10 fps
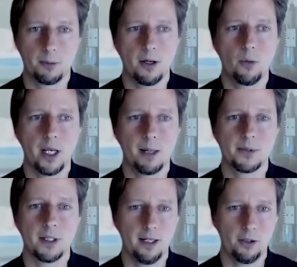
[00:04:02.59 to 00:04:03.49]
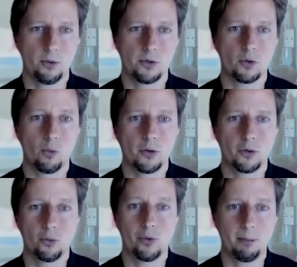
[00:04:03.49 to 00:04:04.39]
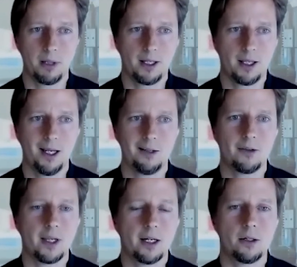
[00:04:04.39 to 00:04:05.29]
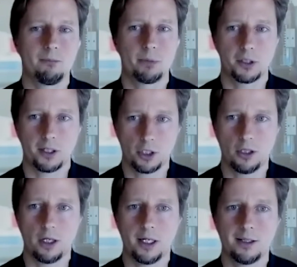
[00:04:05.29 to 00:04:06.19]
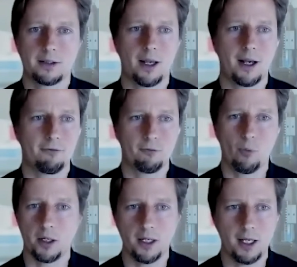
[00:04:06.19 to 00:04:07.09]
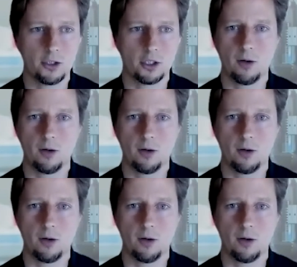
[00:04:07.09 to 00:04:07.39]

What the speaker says: OEMs and end users want to replicate their production lines, have one in Asia,